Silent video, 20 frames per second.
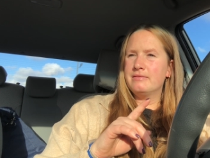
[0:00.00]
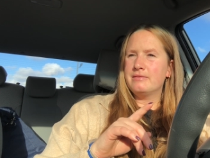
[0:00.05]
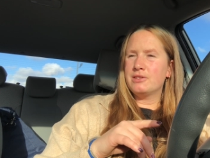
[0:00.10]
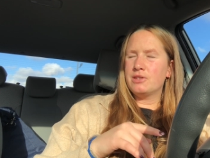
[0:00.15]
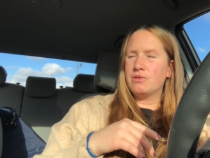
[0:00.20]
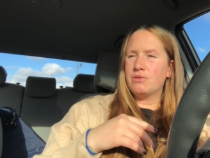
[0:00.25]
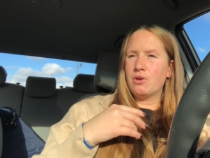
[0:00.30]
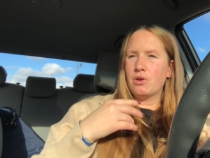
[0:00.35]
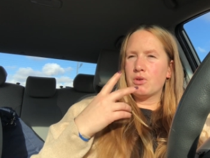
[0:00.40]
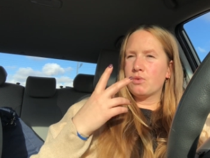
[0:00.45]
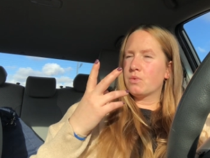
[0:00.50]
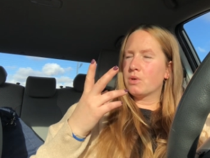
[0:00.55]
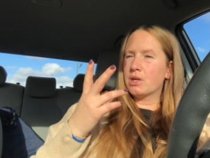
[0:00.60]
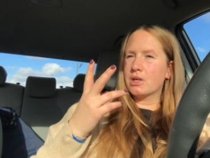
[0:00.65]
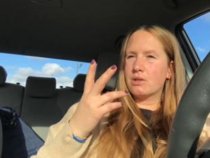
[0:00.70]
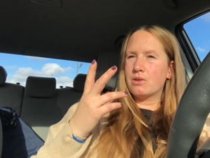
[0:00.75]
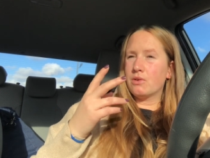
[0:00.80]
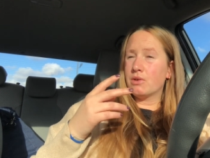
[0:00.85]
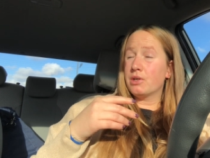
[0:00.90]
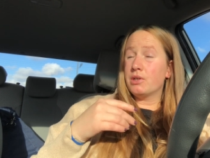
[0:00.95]
you go to
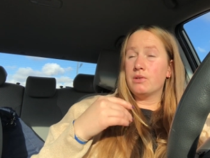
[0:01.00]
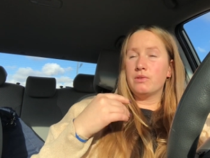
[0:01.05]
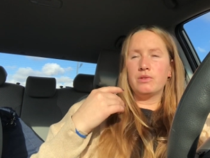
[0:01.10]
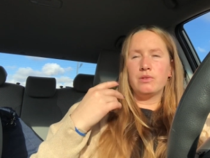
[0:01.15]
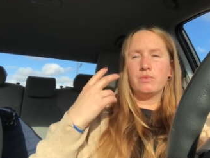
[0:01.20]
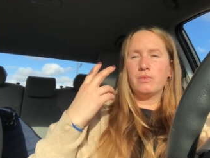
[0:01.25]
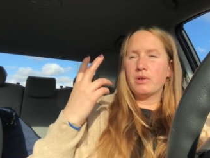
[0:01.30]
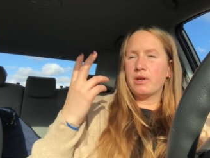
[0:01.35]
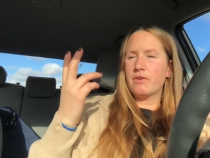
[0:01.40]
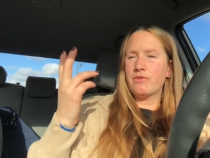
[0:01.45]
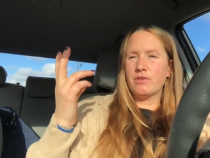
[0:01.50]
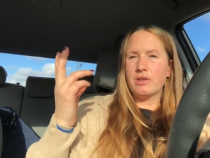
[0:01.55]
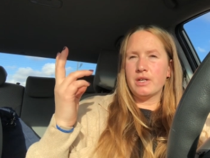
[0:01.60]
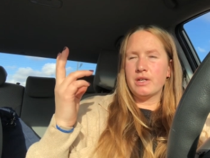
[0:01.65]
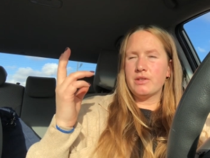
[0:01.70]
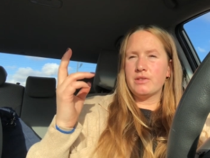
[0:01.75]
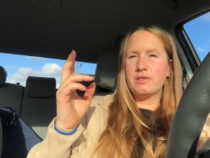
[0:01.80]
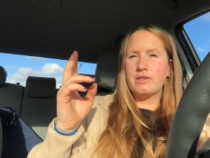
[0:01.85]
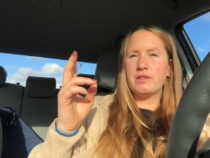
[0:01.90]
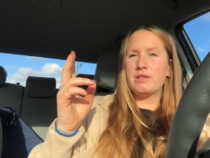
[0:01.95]
work or you do whatever
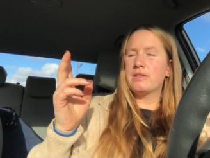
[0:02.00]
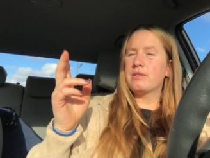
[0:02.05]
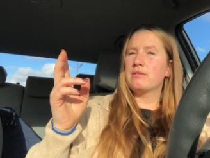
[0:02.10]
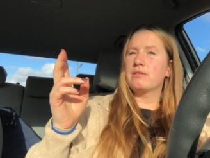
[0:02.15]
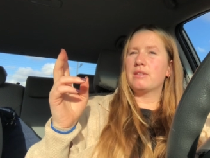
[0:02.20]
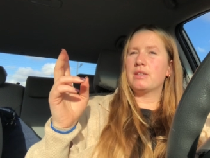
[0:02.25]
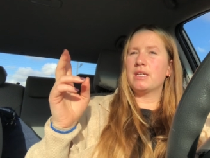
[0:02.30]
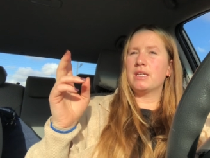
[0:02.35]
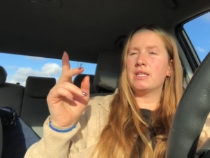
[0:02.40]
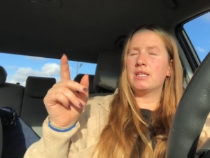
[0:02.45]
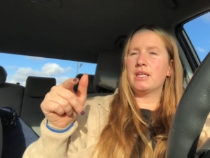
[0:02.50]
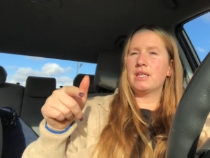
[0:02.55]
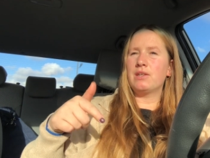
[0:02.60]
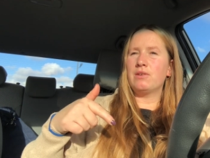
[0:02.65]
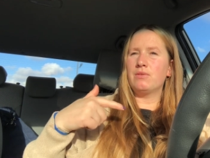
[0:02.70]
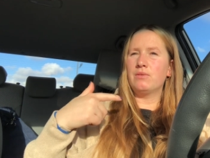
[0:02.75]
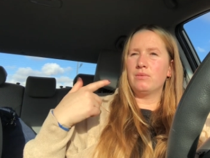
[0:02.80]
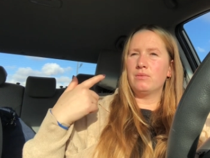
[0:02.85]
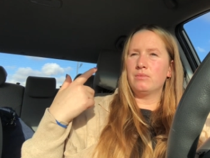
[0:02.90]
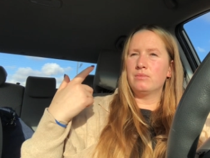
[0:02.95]
else, and then
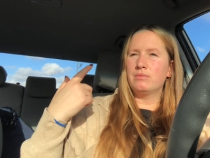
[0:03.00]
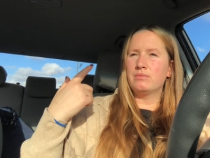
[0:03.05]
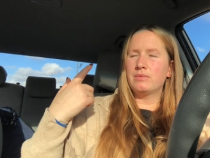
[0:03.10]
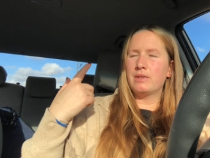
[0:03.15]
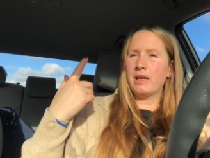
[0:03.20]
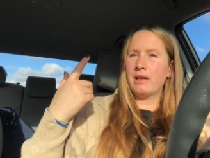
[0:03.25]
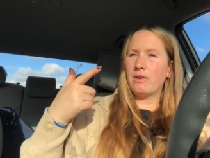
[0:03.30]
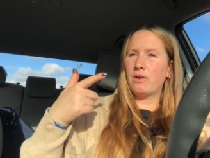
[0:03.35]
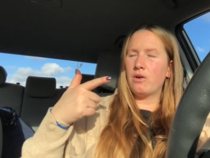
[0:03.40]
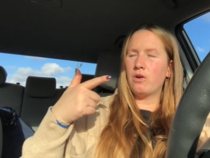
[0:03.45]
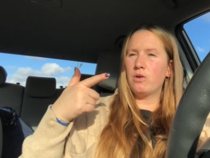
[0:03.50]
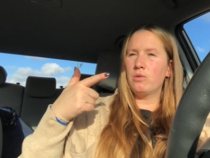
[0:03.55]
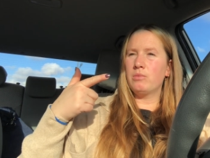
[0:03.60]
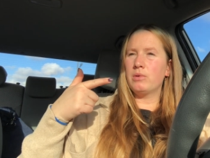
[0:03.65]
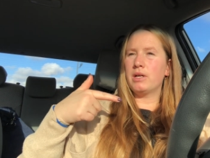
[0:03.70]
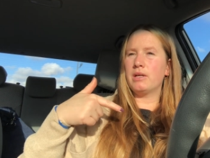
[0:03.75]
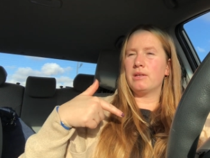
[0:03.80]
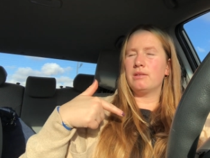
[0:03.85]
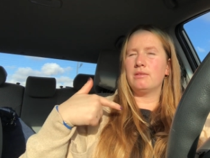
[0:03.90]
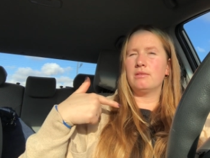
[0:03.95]
you get home
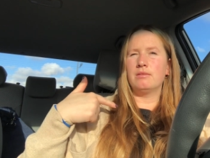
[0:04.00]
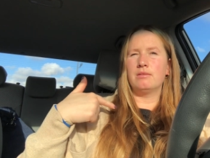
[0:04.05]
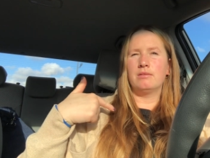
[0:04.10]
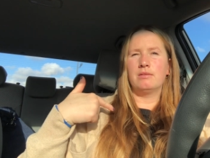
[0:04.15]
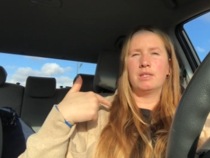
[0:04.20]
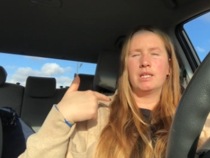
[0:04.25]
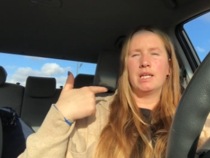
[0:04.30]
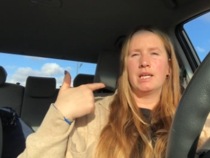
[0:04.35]
and